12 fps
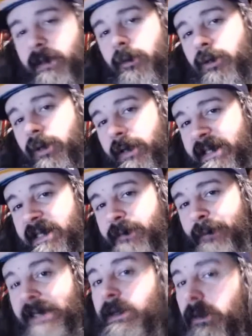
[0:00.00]
usually a
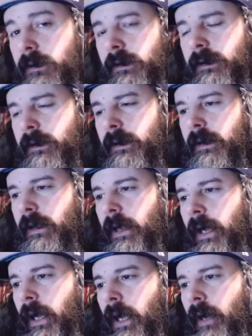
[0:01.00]
spindle.
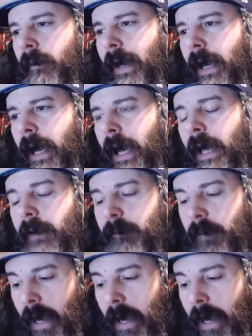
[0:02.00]
I